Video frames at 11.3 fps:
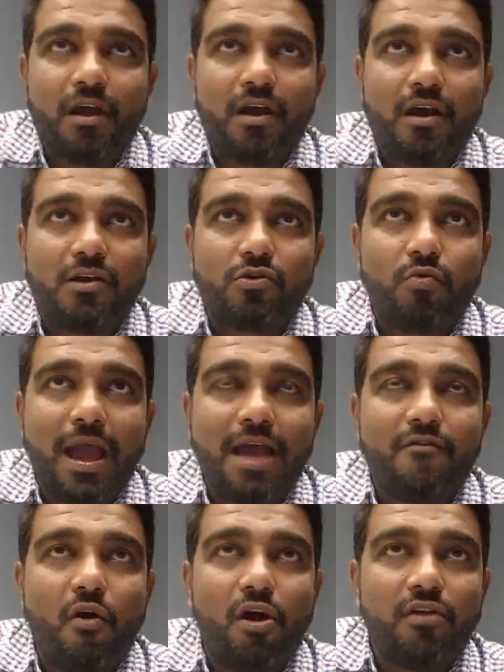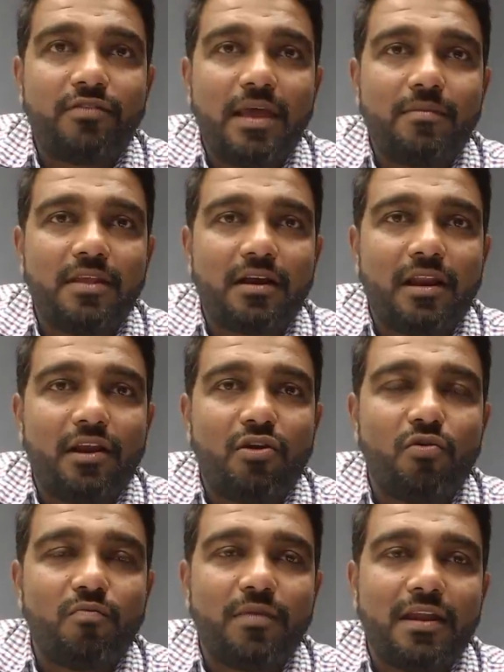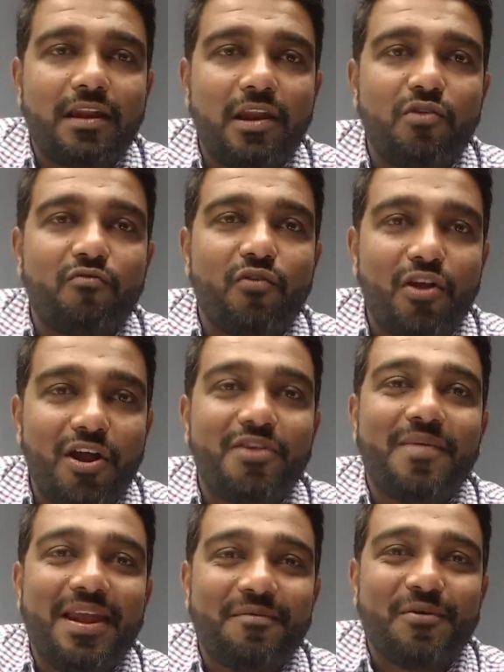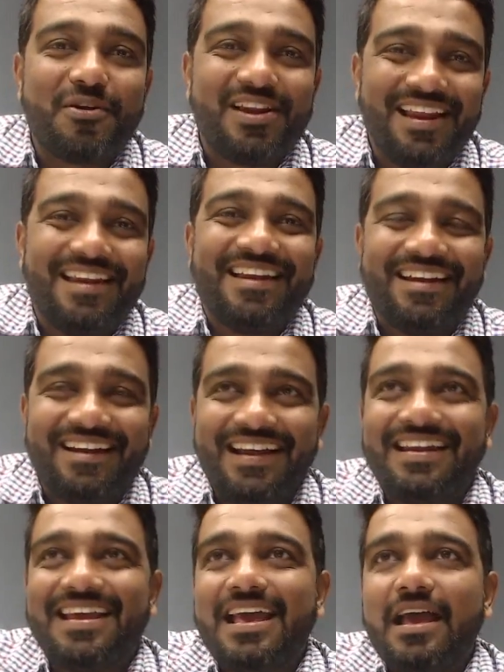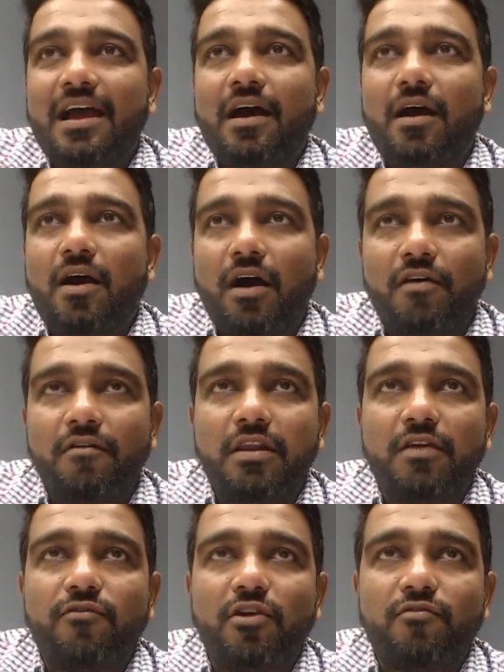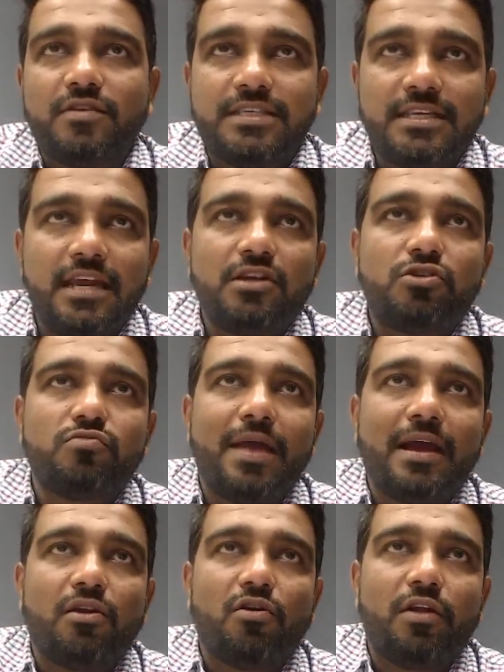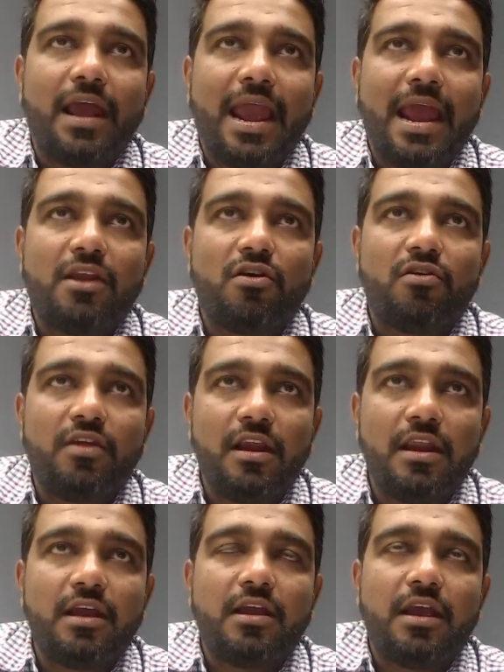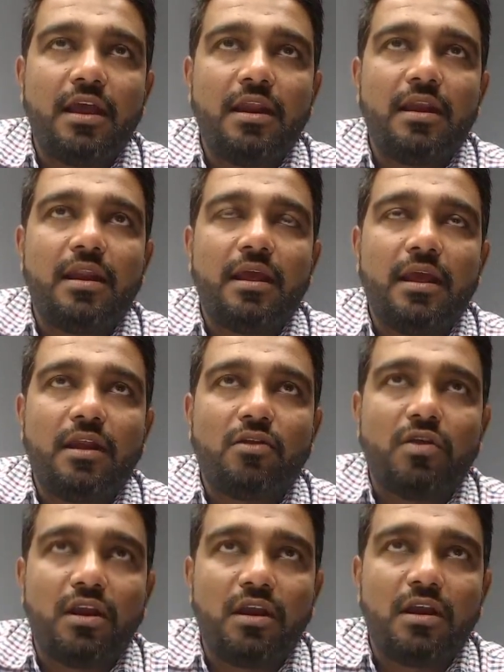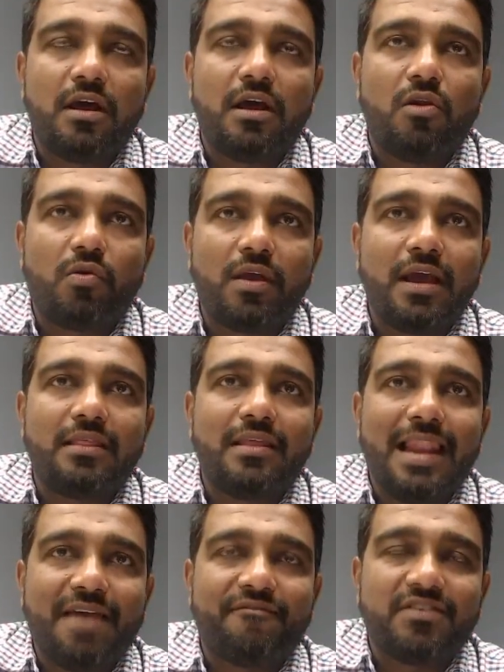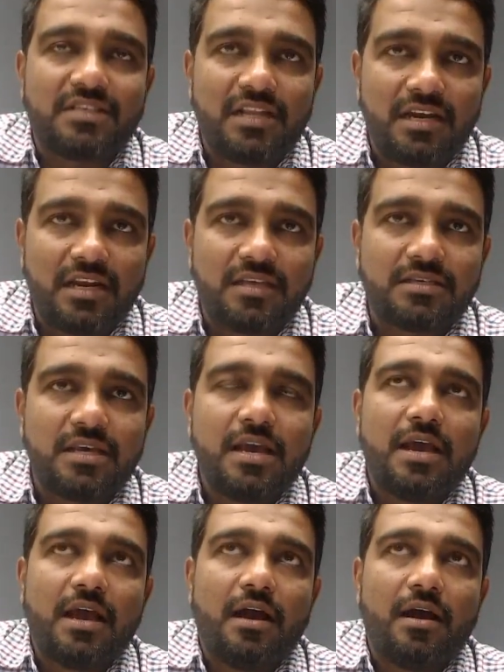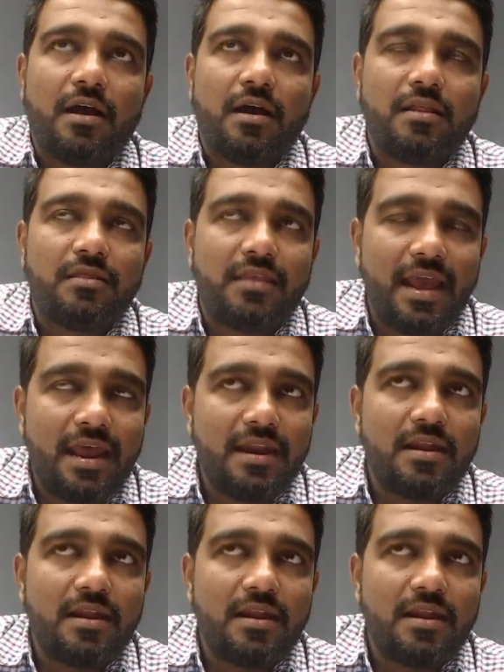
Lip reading: to have all of them in the clean room, then clean room will not be any more clean, right? However, if you are visiting to Bangalore and you are really keen in looking at the lab facilities, then